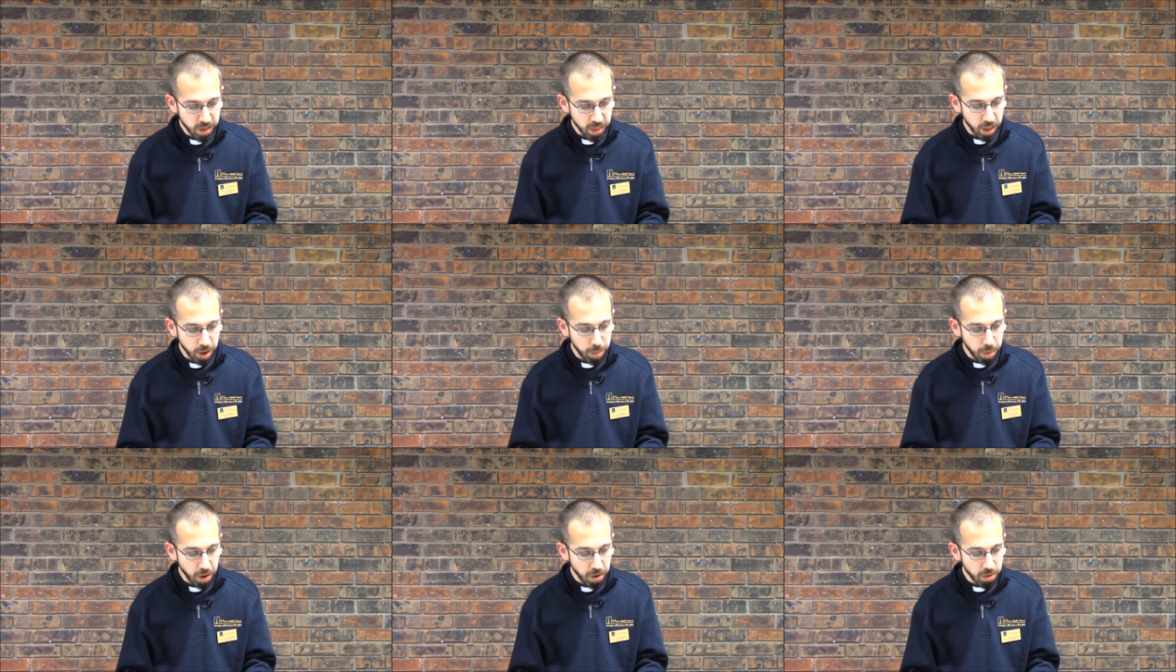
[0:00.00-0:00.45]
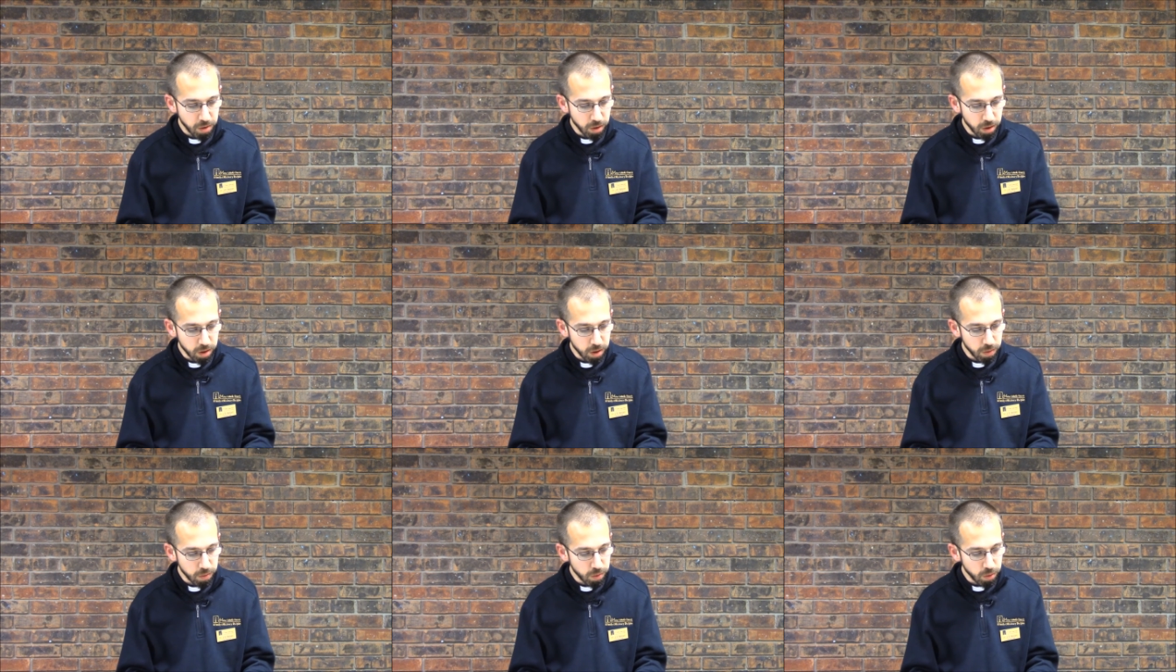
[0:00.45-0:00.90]
they
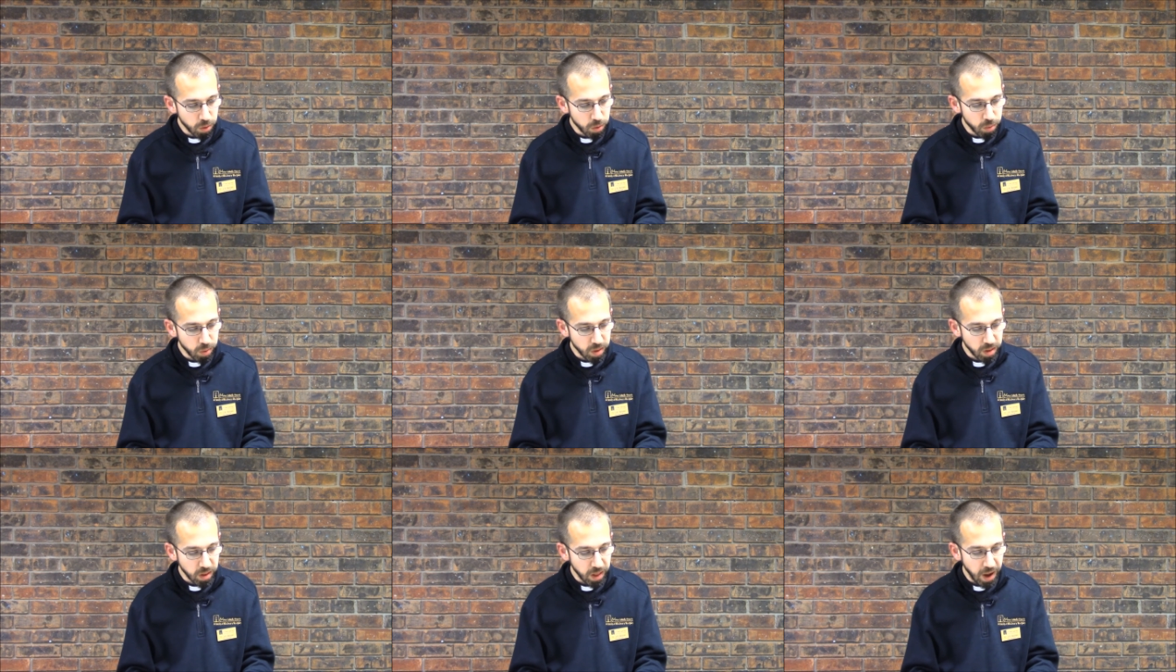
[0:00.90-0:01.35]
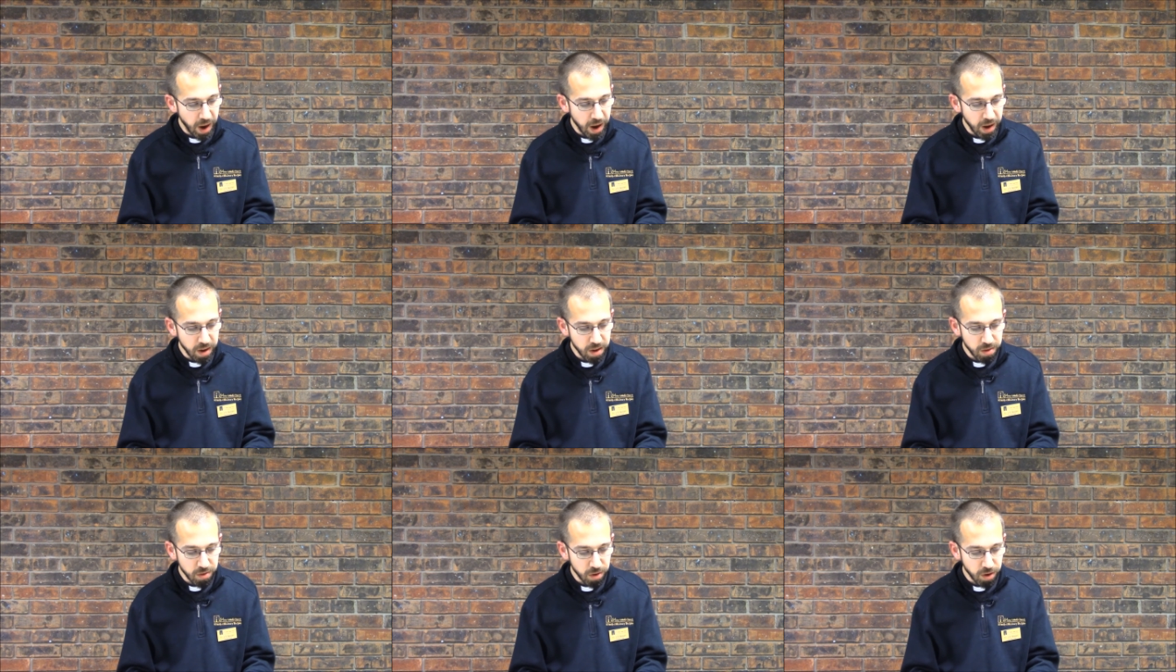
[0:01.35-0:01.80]
partook of food with
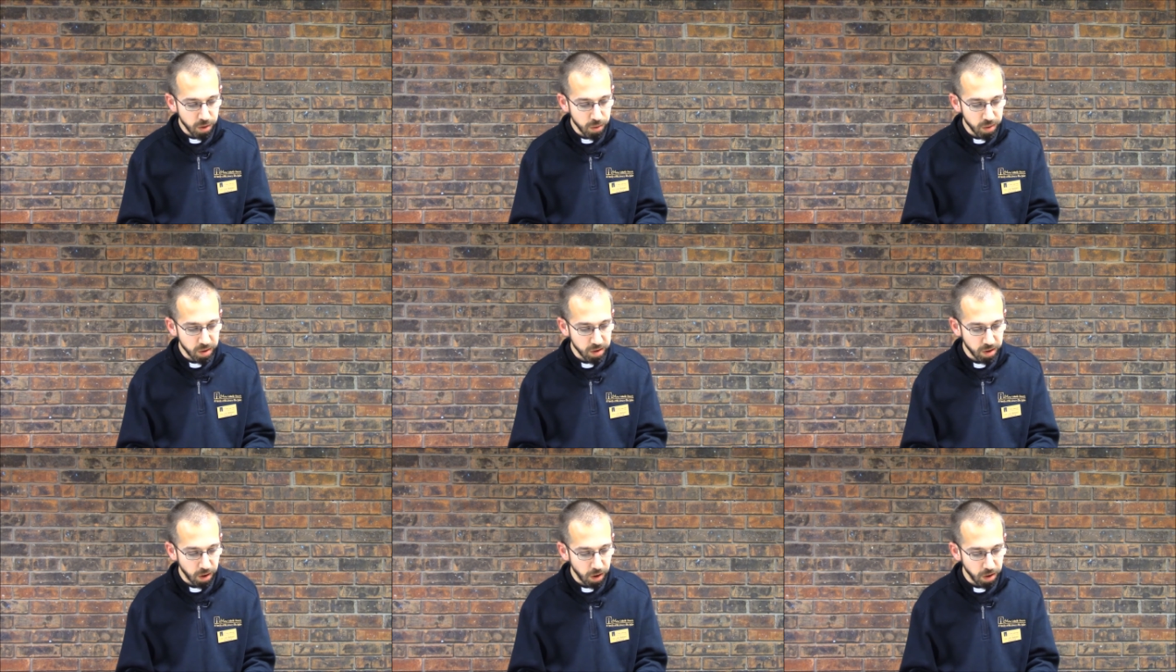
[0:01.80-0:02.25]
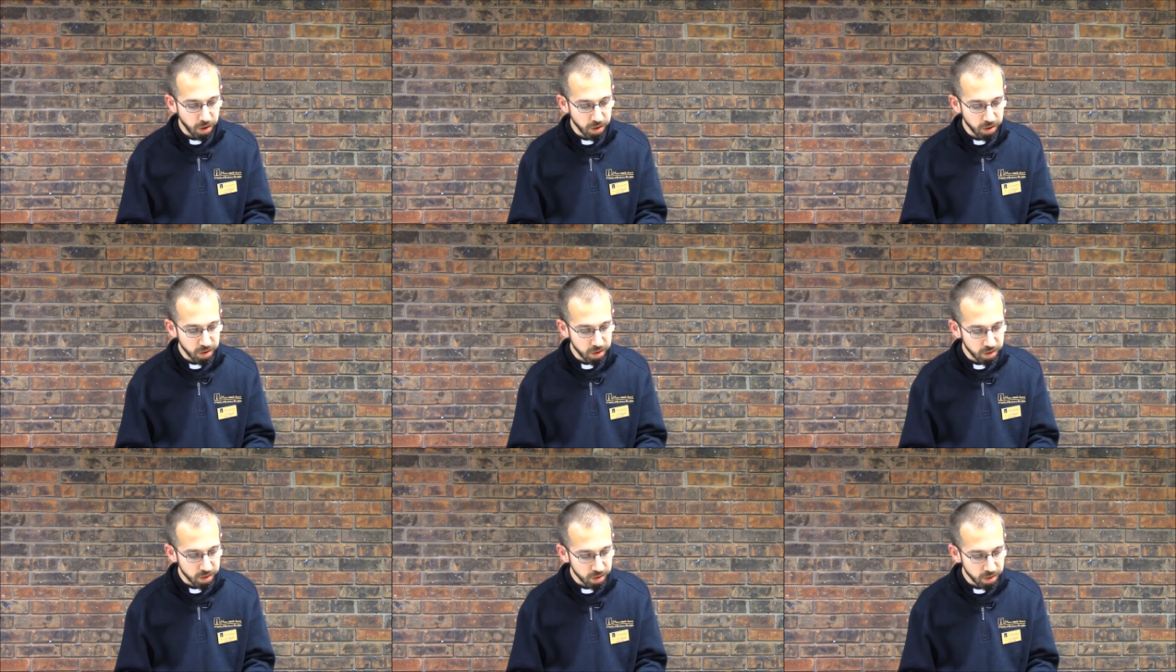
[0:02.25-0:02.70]
glad and generous
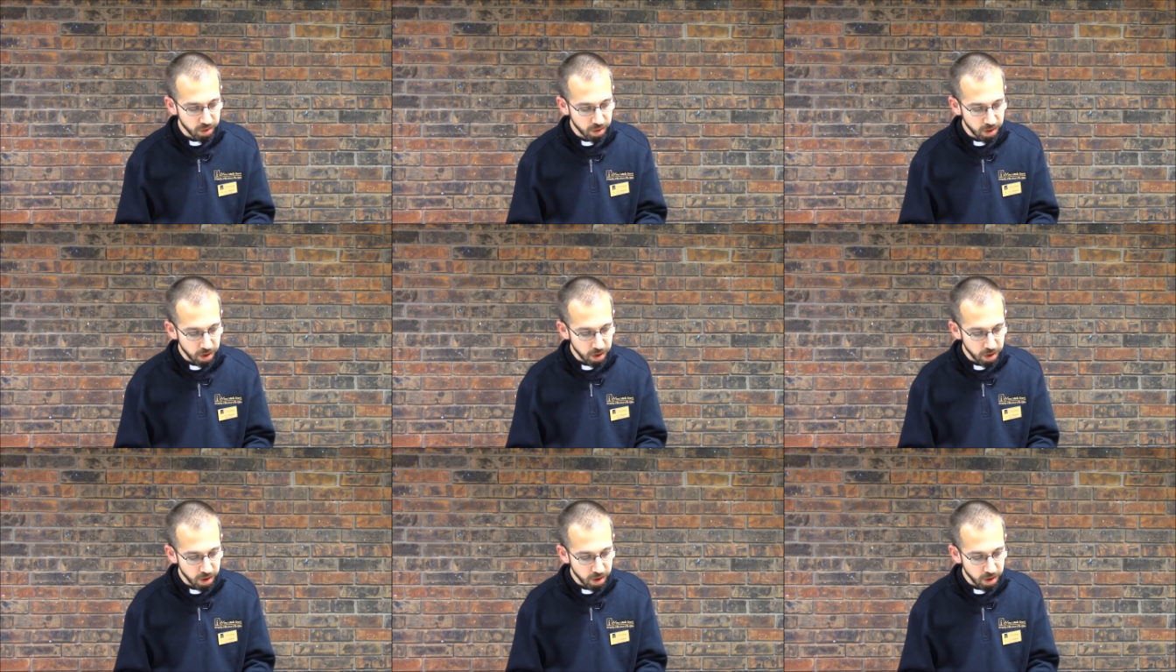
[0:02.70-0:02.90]
hearts,